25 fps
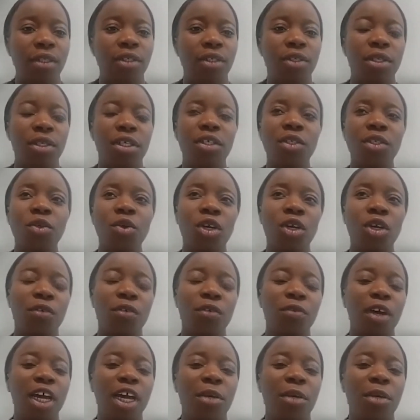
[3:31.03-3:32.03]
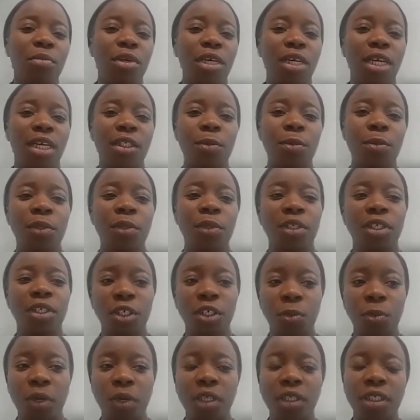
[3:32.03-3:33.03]
So this qualified me as a
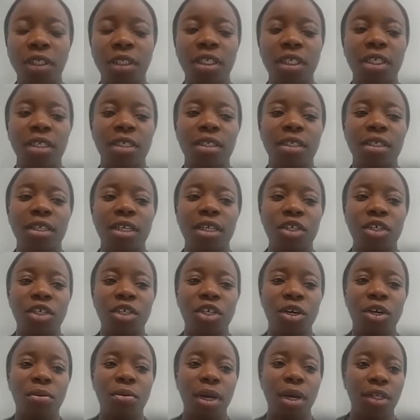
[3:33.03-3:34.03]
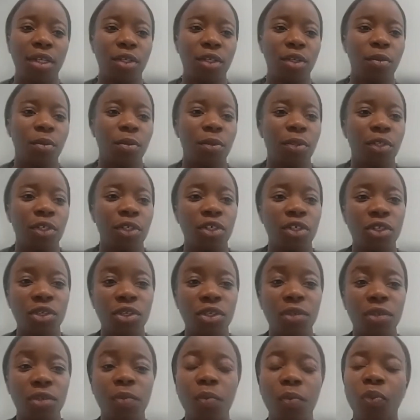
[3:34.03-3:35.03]
participant in the international maths
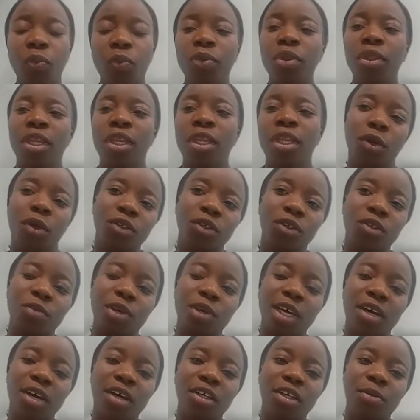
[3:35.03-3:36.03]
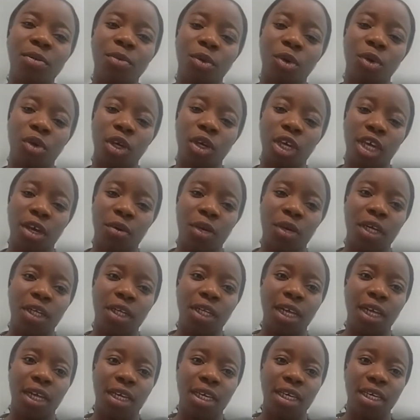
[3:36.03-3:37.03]
competition that was to be held in Bulgaria
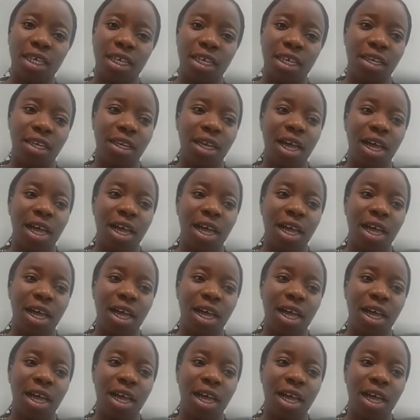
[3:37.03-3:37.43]
that year.